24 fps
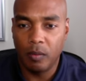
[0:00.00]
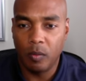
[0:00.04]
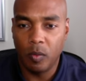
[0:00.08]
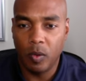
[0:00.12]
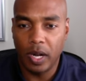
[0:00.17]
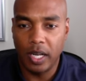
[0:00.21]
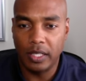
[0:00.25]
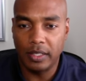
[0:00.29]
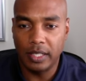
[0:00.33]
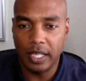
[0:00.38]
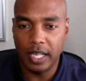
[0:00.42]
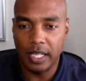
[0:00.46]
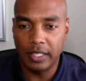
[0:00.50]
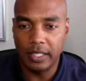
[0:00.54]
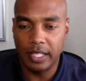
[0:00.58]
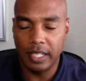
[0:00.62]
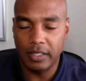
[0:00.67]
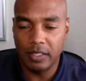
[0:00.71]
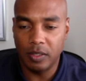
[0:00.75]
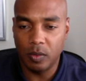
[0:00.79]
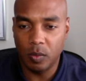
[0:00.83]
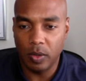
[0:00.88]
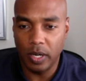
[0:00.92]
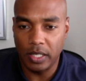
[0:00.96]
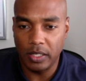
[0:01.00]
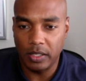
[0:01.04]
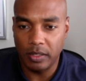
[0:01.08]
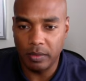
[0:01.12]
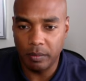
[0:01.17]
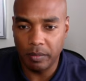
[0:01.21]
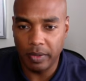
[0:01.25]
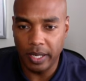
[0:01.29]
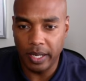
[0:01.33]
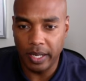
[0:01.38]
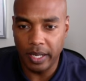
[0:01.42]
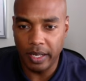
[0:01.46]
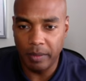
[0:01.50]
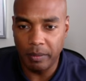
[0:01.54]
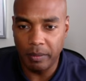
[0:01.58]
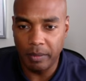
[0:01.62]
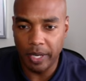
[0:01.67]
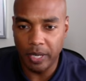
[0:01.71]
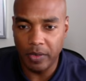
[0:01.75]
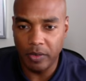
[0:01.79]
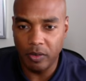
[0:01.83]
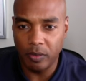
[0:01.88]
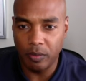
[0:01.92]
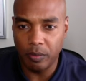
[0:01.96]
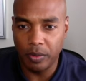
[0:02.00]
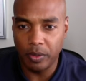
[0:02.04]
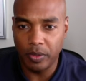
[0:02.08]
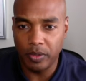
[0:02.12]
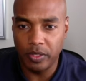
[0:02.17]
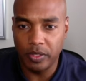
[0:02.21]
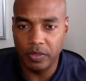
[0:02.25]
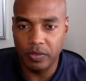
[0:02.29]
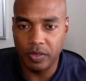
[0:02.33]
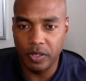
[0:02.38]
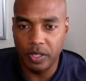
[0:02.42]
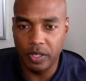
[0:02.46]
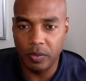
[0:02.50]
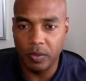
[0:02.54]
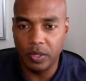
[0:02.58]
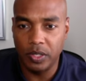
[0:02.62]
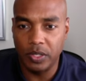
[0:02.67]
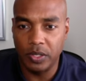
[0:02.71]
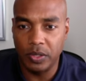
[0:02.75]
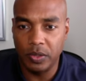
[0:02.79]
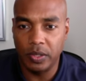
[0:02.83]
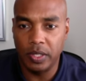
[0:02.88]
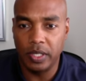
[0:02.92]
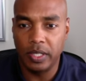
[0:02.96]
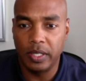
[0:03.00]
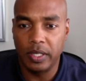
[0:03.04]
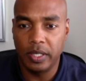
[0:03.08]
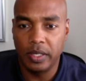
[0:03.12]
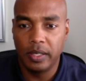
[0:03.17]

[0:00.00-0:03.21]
watch got a chance to watch my micro purchase video with Judy.